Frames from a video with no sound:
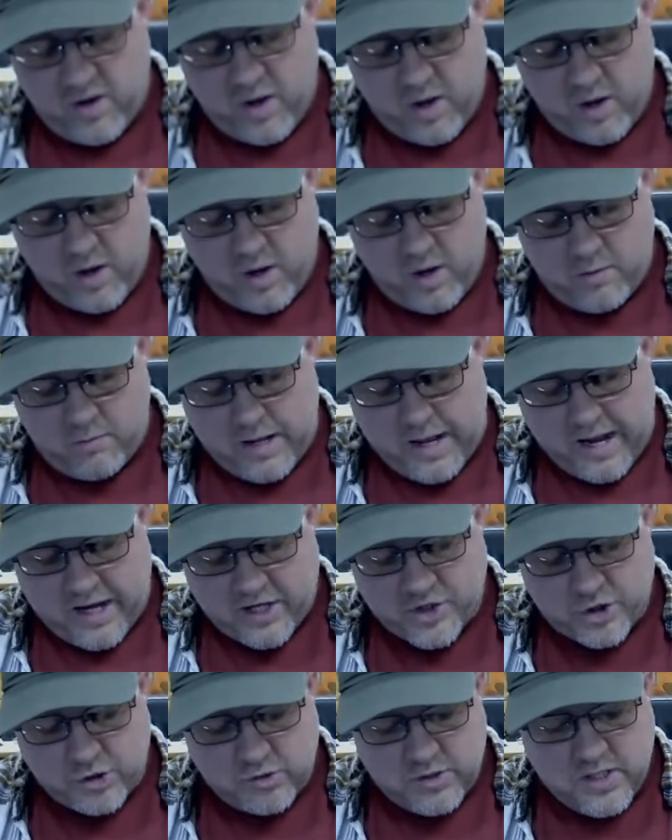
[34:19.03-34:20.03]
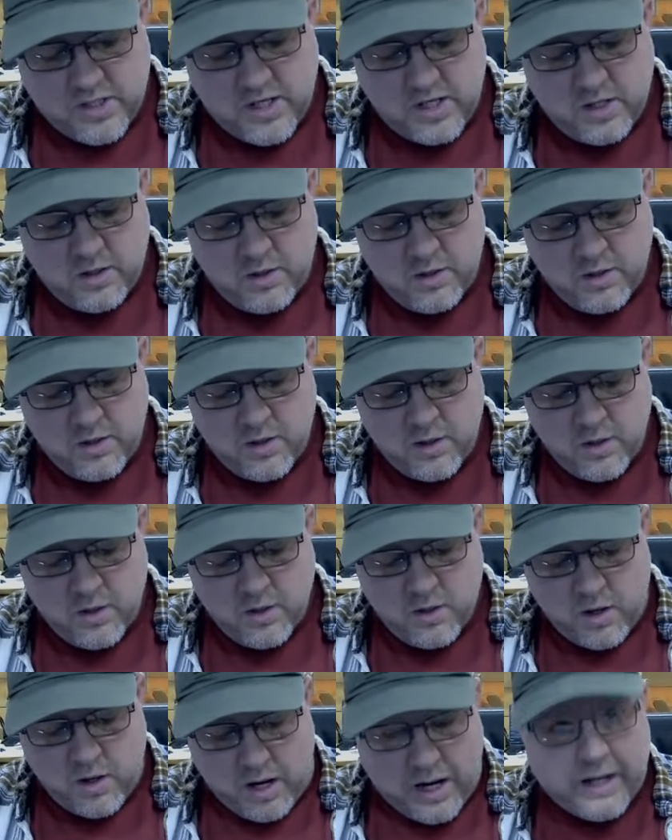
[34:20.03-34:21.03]
actually,
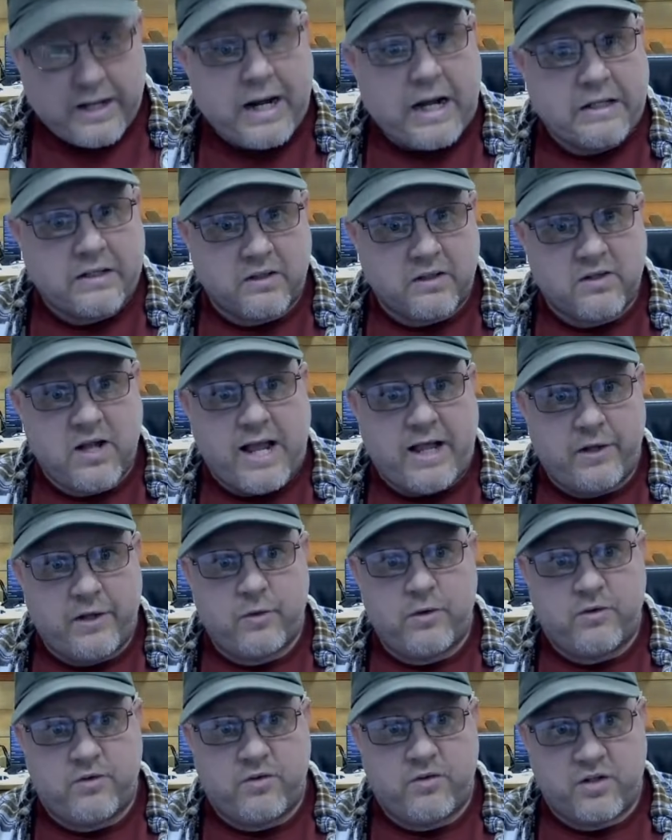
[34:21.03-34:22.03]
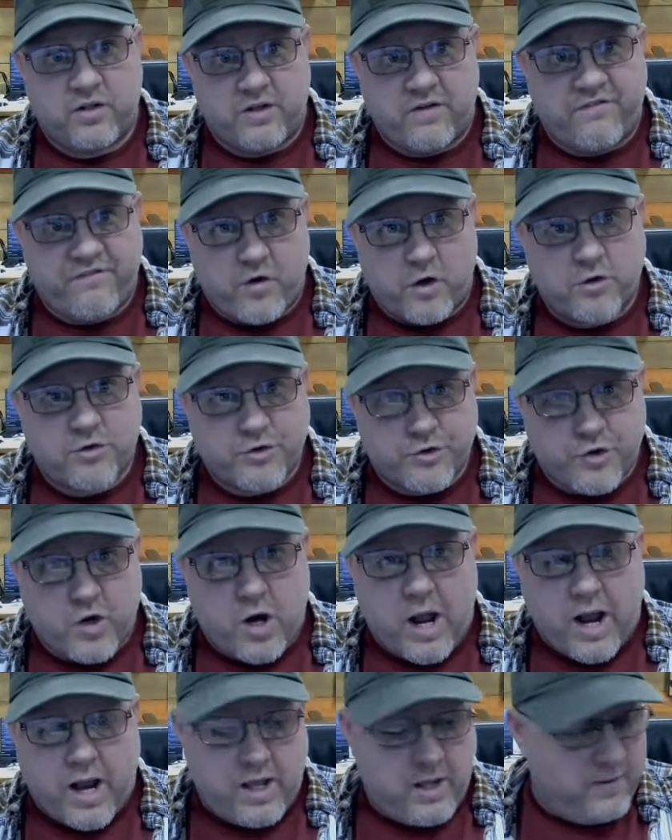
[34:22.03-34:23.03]
I got the tolerances on the first
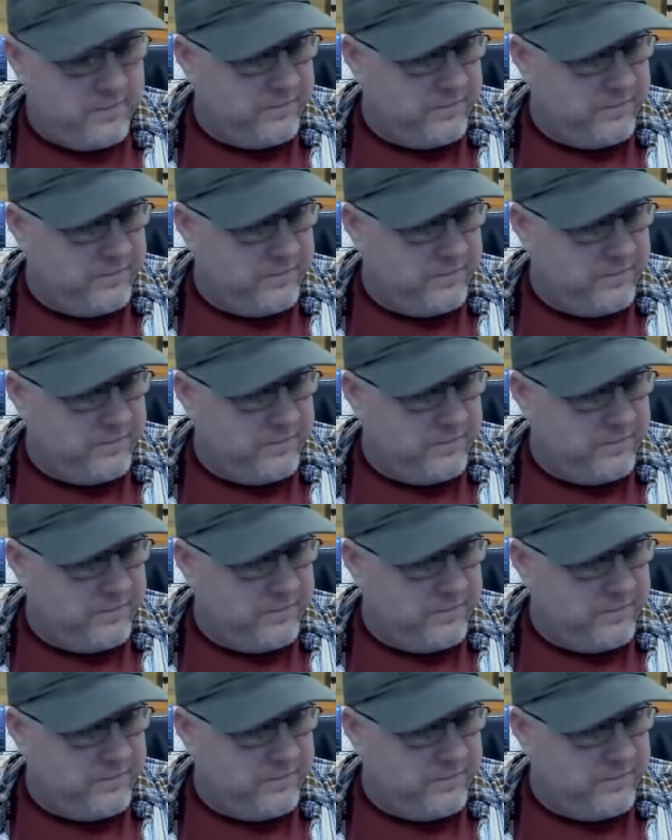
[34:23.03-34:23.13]
try.